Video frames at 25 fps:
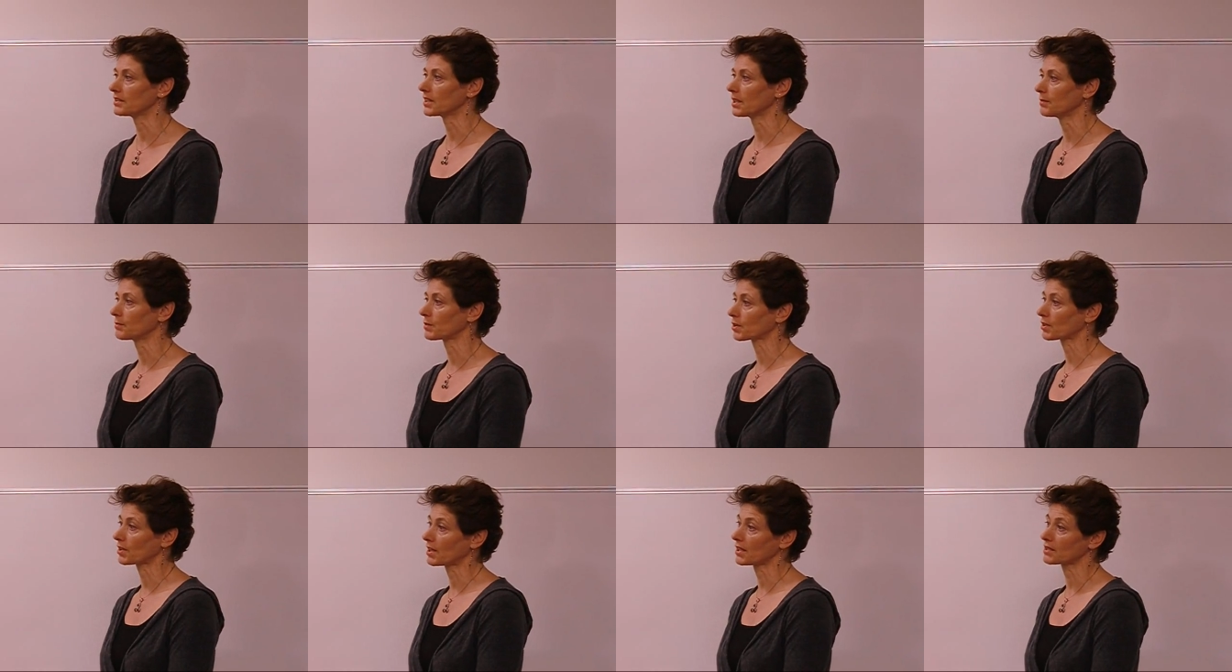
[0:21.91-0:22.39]

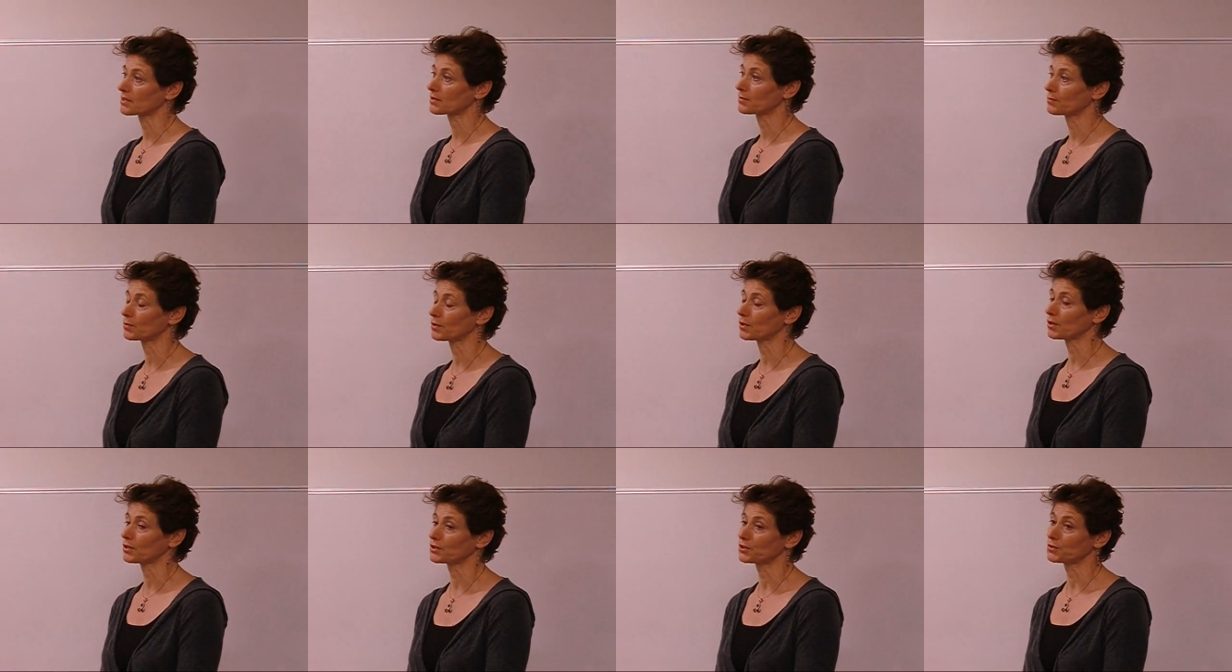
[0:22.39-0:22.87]
Democrats
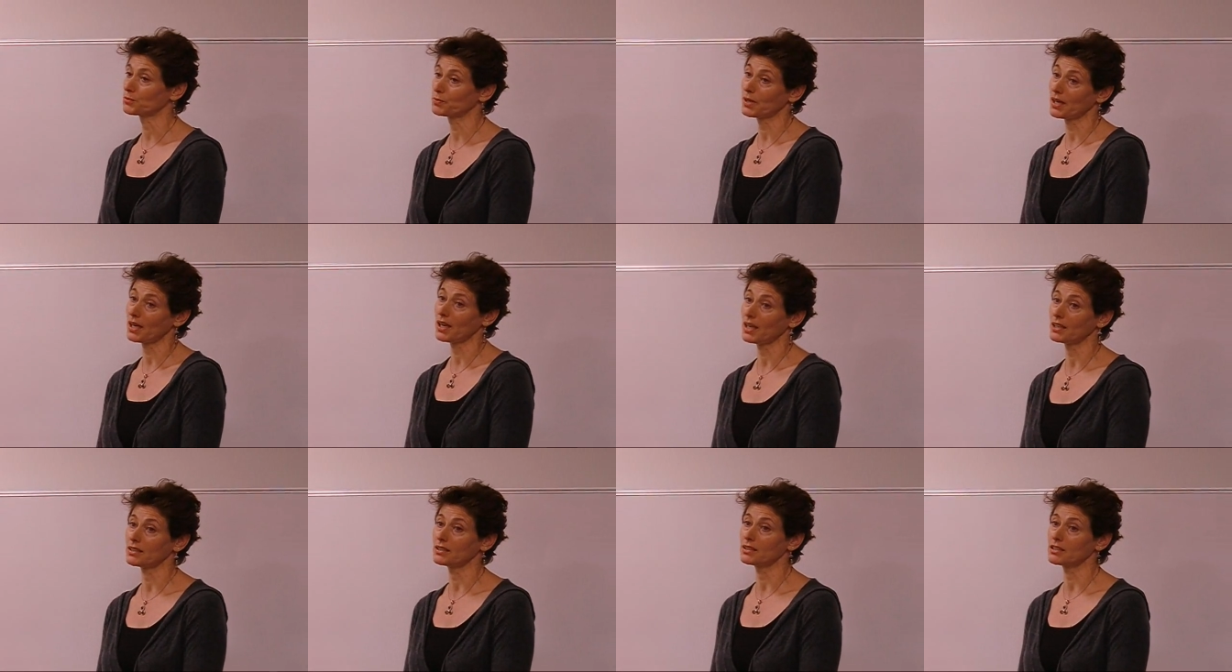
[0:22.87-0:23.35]
Abroad
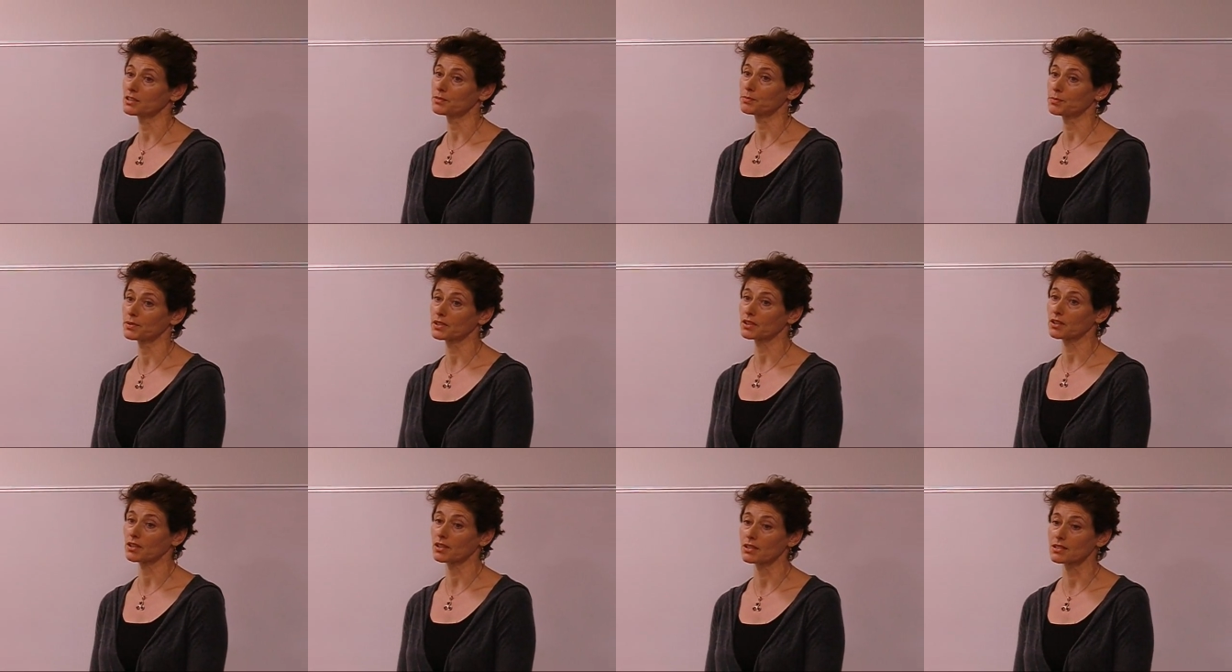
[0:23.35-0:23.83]
Japan is
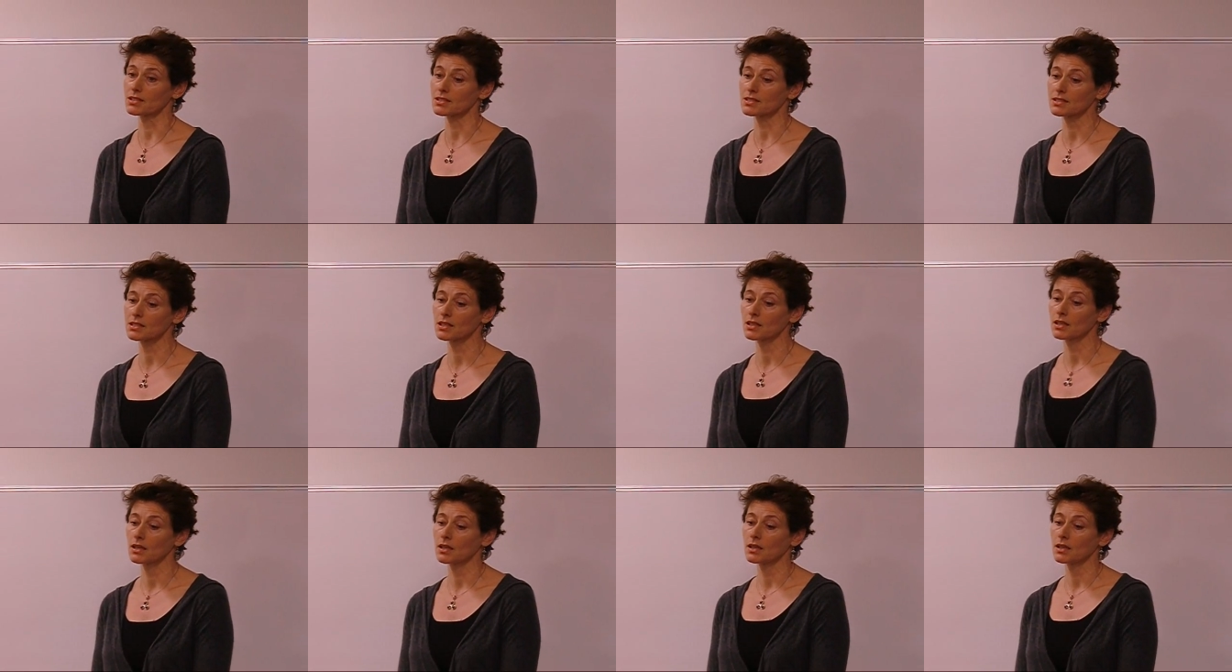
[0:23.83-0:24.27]
because